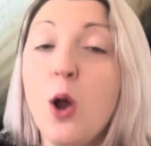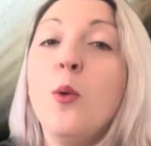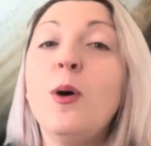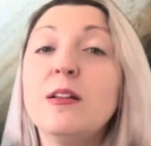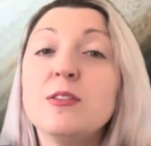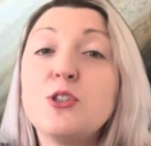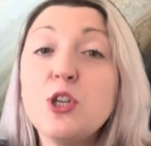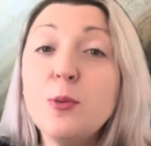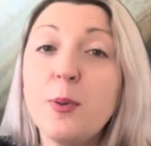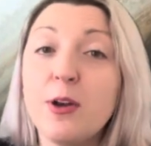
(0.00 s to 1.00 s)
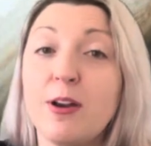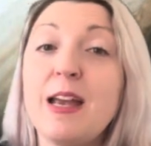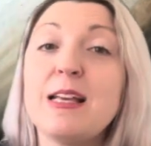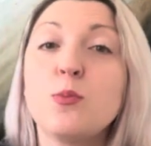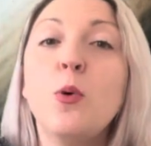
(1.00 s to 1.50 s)
Well, Jupiter
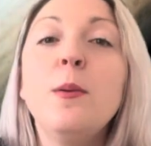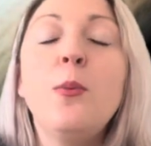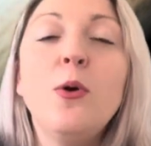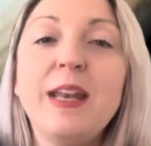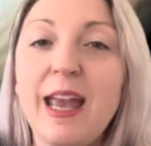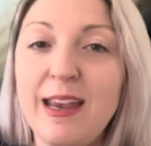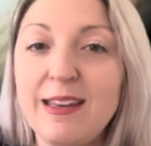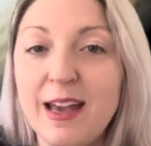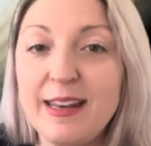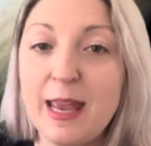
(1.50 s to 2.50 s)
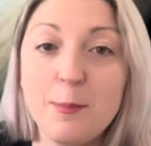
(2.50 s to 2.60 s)
is 1.898